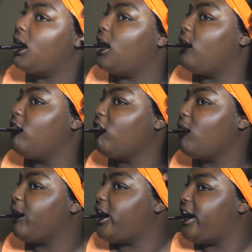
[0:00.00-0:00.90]
I know
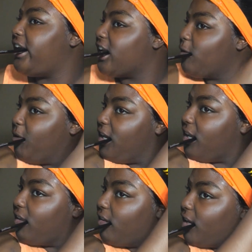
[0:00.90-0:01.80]
some of y'all asked me
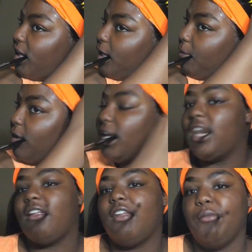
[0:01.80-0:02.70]
not to time,
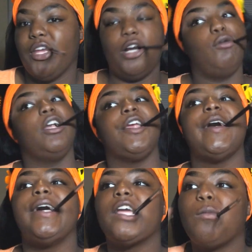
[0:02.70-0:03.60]
not some of y'all, one of
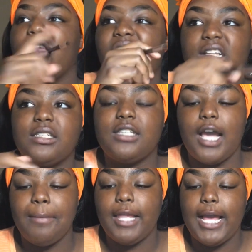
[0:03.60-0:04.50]
y'all asked me not to
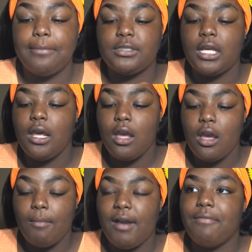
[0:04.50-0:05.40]
time lapse
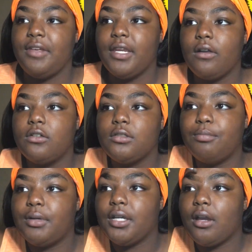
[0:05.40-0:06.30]
my videos,
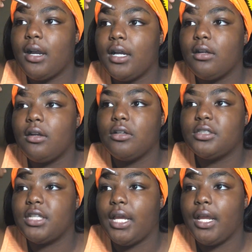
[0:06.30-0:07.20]
but y'all gotta
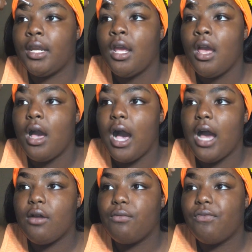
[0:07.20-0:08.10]
understand,
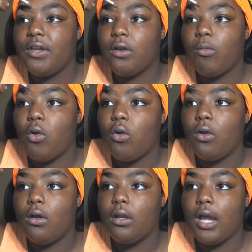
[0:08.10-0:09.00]
I
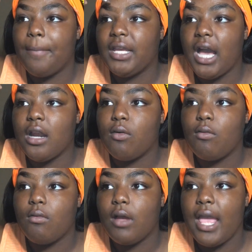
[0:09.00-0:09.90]

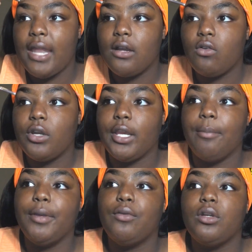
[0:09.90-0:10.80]
don't edit on a
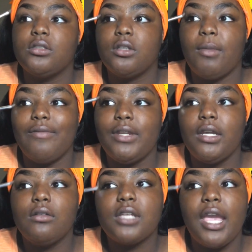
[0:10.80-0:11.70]
computer, so my
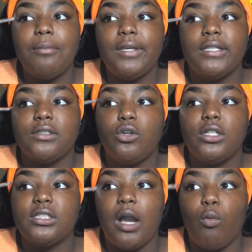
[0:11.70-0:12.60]
videos can't be as
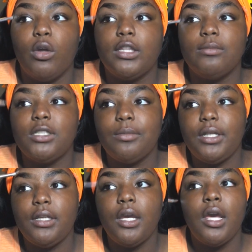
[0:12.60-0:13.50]
long as I want them to
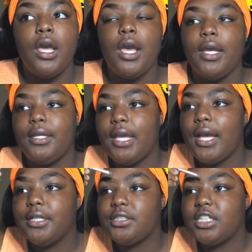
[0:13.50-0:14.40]
be
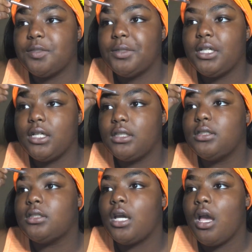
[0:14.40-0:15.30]
yet, just
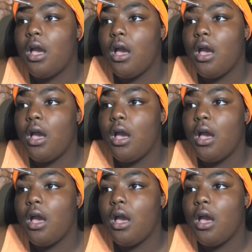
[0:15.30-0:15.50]
because